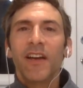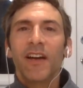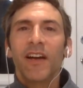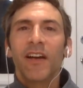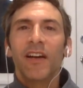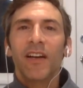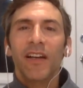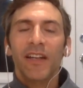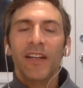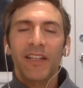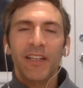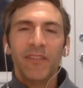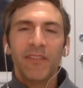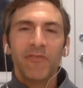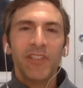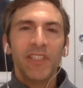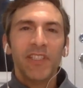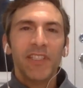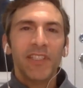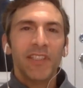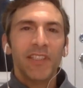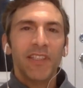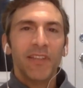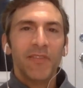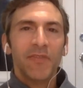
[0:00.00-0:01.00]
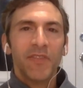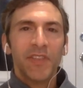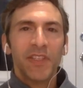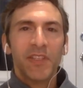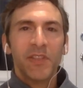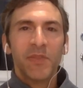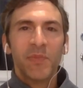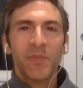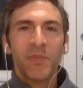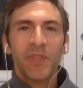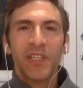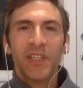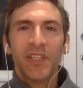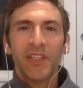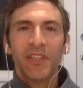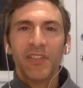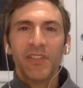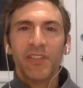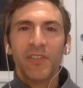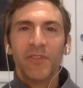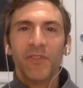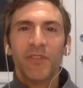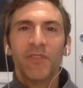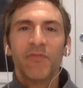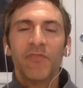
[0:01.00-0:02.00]
And I really love this because
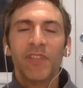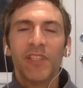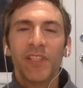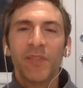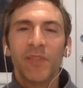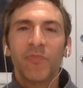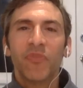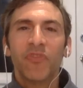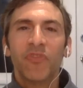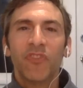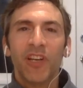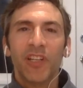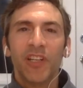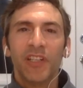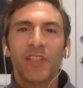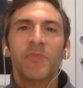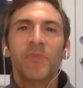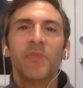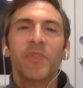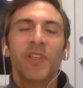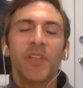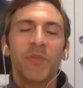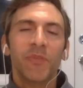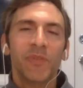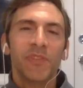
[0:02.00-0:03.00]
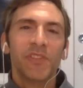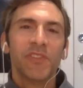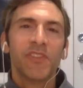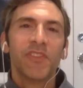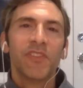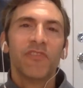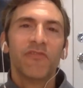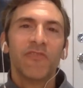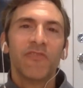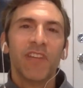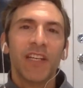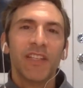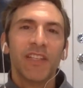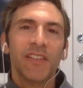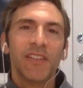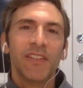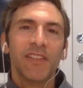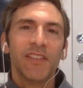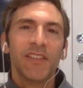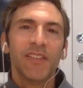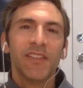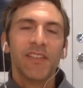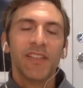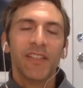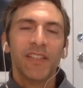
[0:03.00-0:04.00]
you can really broaden people's
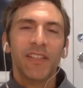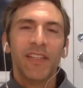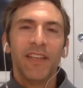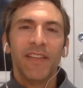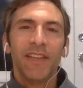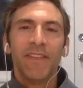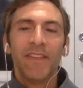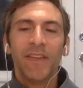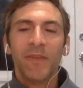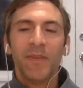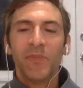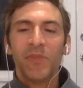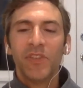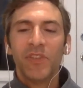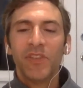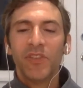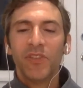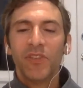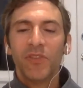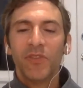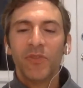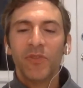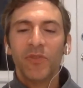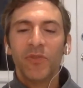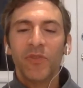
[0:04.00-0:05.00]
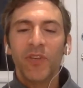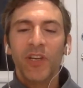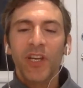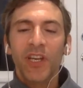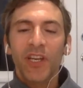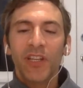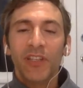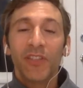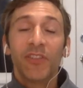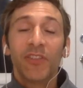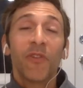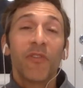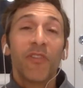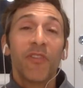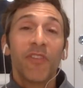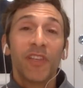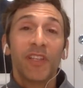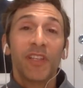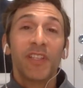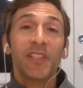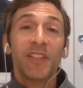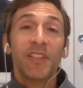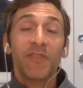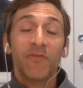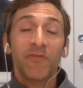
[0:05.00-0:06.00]
horizons and get them to,
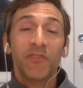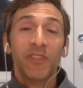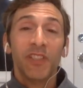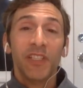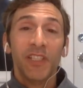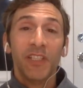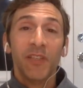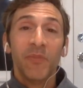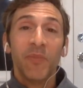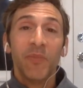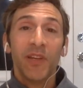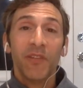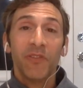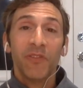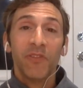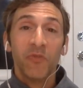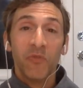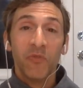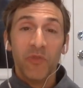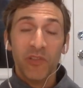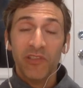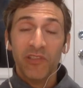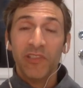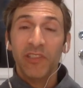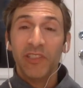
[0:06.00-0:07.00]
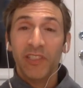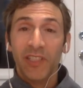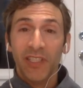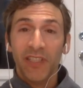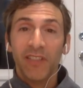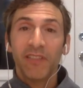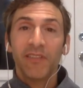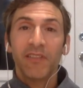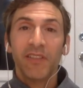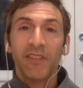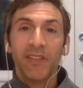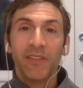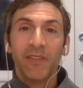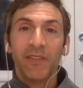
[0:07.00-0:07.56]
think differently about the world and